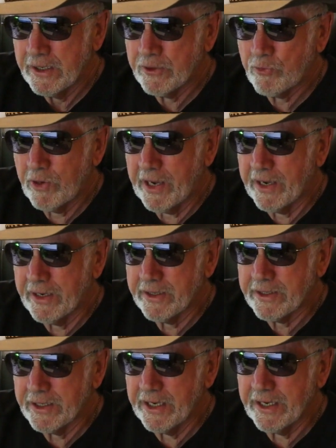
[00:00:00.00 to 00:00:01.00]
Greg
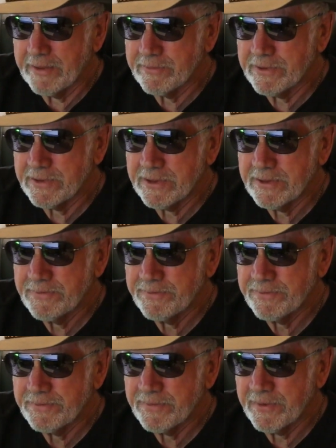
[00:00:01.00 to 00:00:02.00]
claims
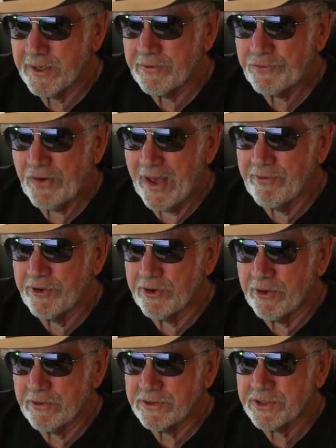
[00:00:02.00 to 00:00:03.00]
their
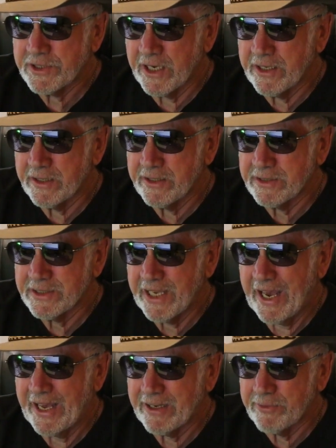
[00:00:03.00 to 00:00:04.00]
5-year-old son is
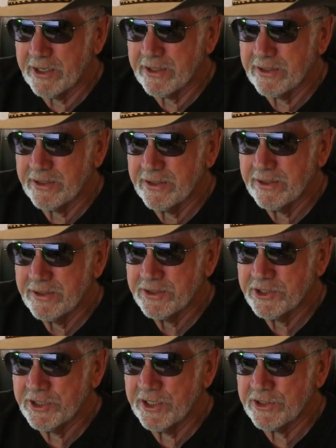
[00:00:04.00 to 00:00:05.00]
adamant
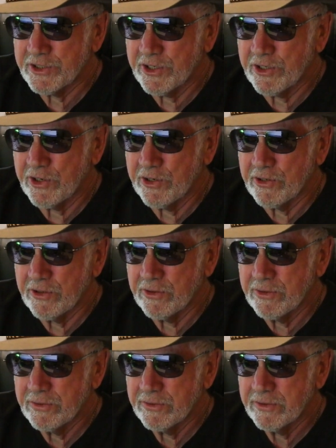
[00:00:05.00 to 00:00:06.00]
she is a girl,